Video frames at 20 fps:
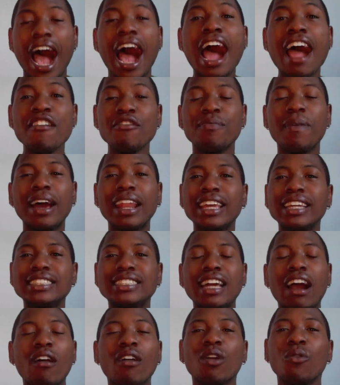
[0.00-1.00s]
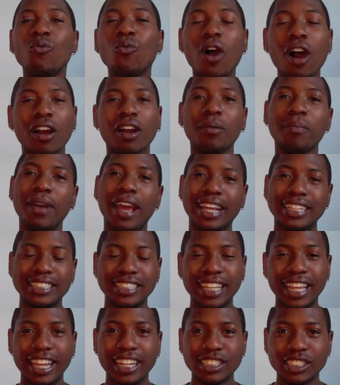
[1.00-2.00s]
Hi everybody, it's Howard and welcome back to
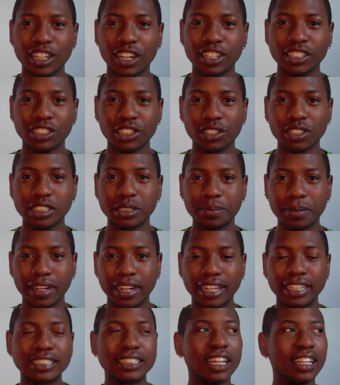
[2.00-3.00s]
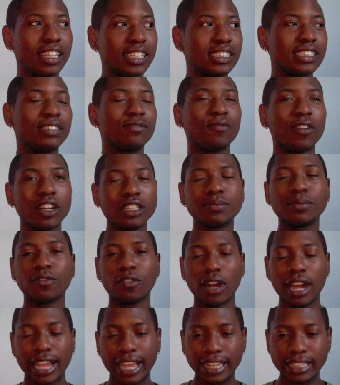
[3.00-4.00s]
the HR Show Experience. Now listen, first
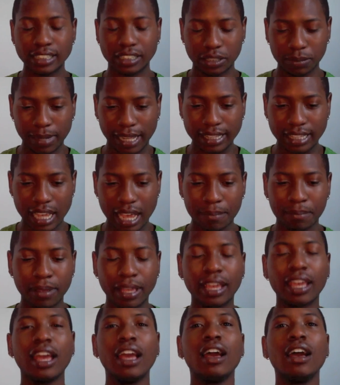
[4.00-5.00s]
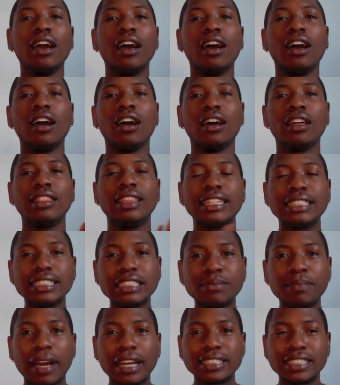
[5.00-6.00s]
before I get into my topic, this
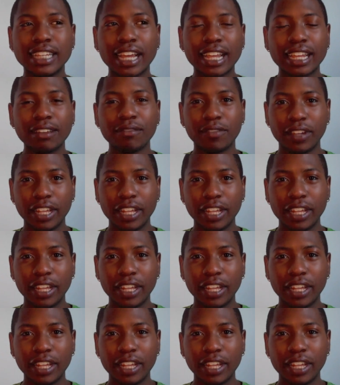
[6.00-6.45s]
is my second